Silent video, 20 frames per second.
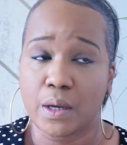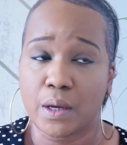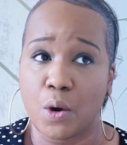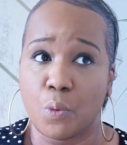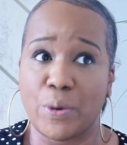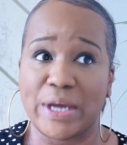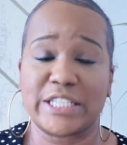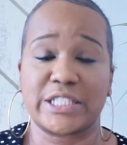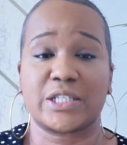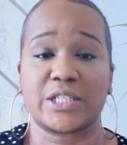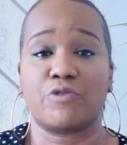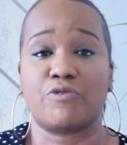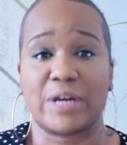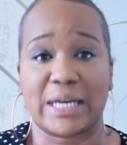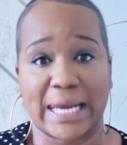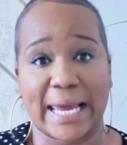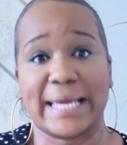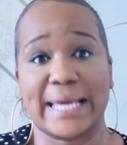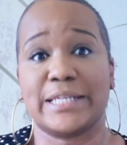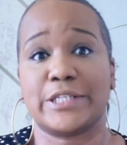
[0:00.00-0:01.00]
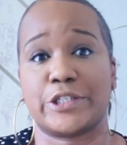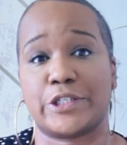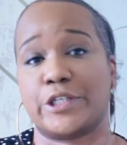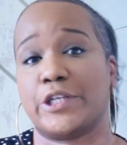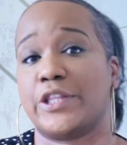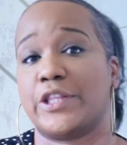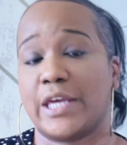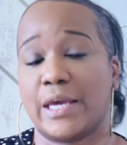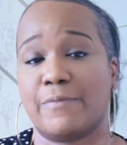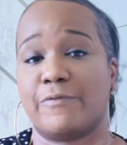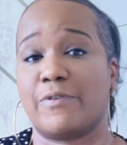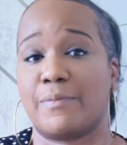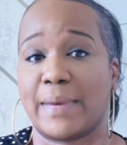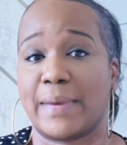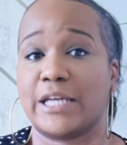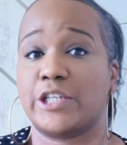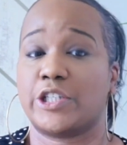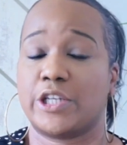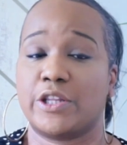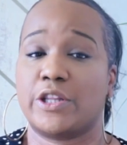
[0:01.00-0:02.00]
which relates to the
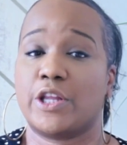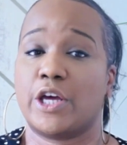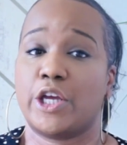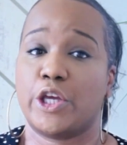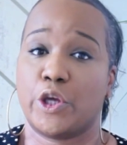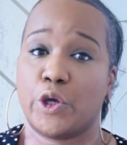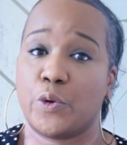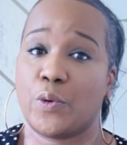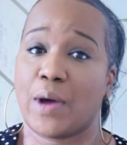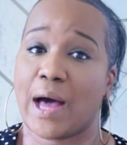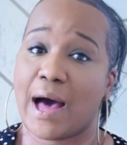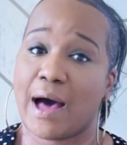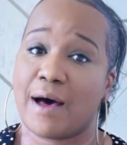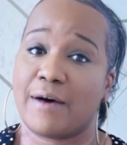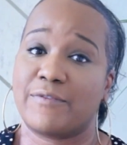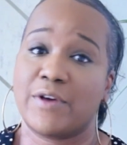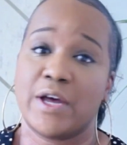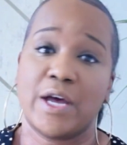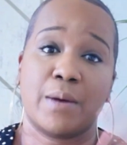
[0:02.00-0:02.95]
information that you have